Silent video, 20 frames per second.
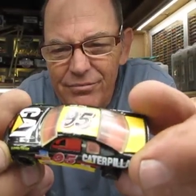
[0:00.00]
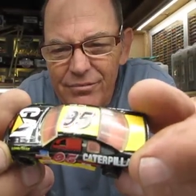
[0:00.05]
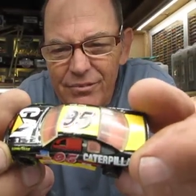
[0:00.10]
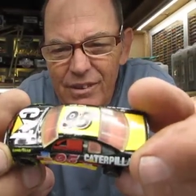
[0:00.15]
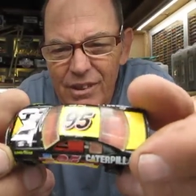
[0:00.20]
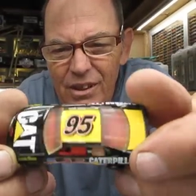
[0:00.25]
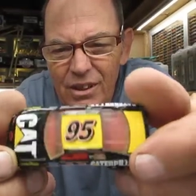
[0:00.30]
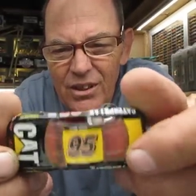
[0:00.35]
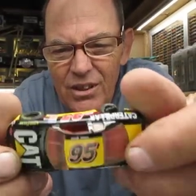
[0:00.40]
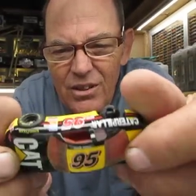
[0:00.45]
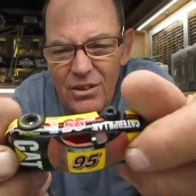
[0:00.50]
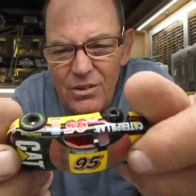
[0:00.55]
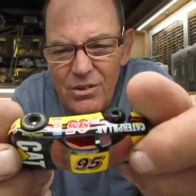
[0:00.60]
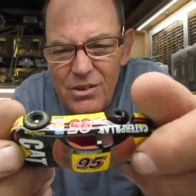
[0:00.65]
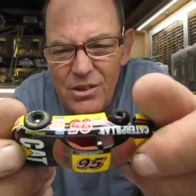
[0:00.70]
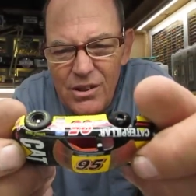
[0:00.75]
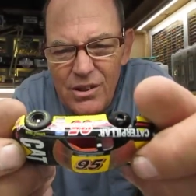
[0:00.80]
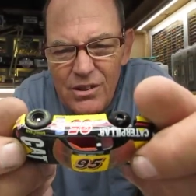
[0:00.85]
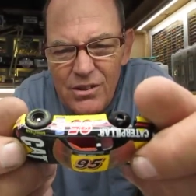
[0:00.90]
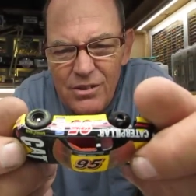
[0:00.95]
the good
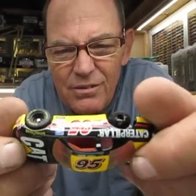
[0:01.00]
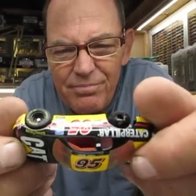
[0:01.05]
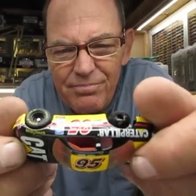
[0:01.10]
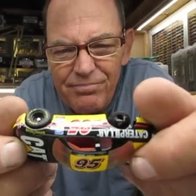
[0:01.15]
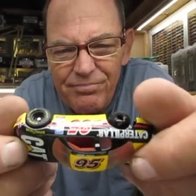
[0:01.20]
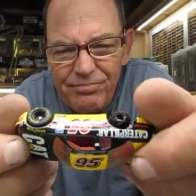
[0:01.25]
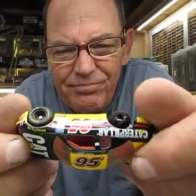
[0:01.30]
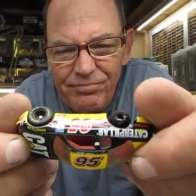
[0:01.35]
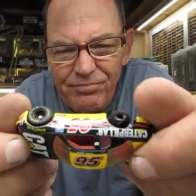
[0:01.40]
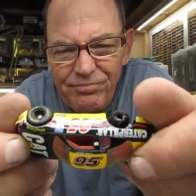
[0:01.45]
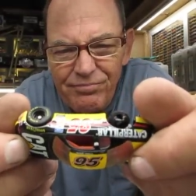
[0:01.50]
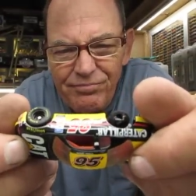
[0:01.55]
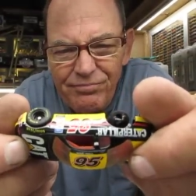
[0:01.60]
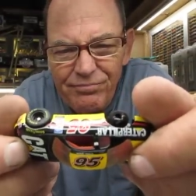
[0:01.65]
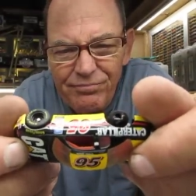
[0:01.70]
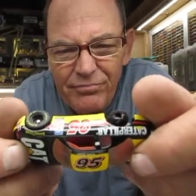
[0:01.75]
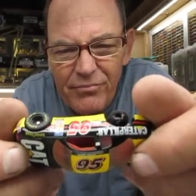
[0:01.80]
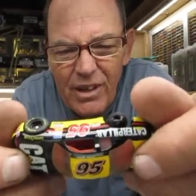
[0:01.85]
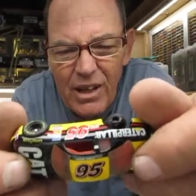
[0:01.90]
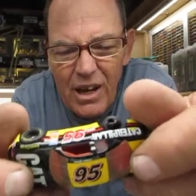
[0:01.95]
news is
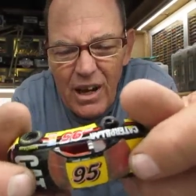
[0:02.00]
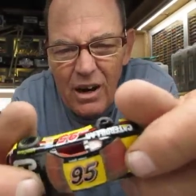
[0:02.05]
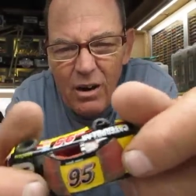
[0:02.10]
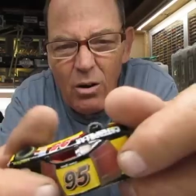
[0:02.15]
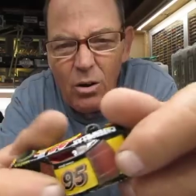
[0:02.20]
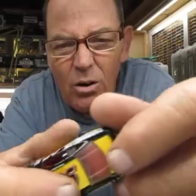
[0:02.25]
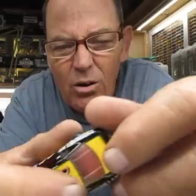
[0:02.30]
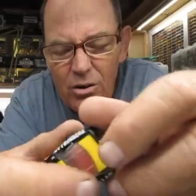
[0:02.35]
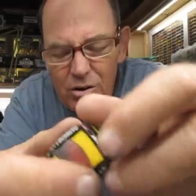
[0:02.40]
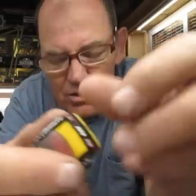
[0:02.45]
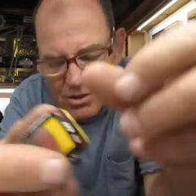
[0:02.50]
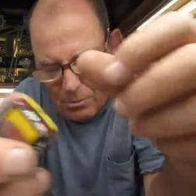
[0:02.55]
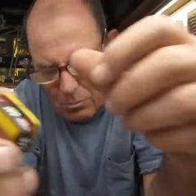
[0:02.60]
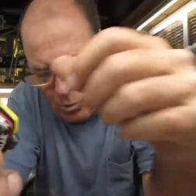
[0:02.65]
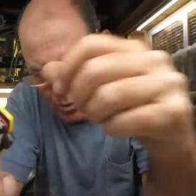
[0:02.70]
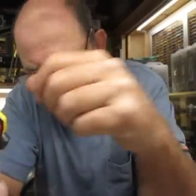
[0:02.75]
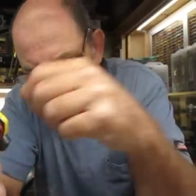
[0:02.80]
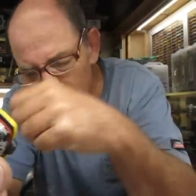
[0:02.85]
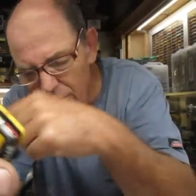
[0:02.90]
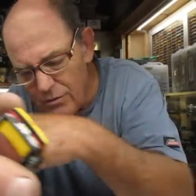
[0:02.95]
I ordered some
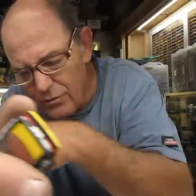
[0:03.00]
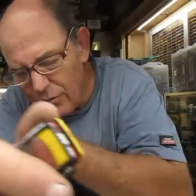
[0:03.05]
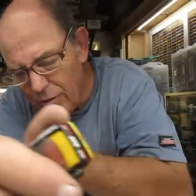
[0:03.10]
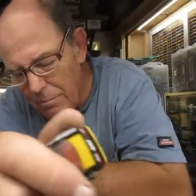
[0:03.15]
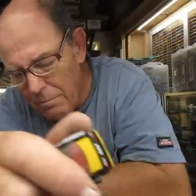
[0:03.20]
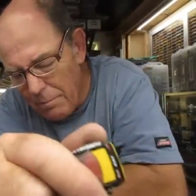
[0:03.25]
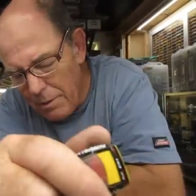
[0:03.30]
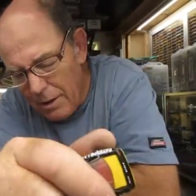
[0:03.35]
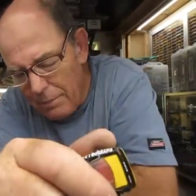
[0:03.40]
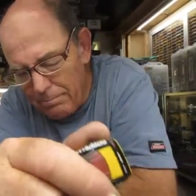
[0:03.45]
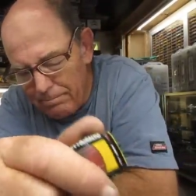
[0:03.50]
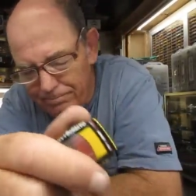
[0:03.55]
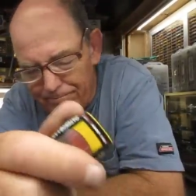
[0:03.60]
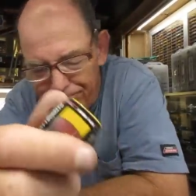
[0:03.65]
wheels from, um,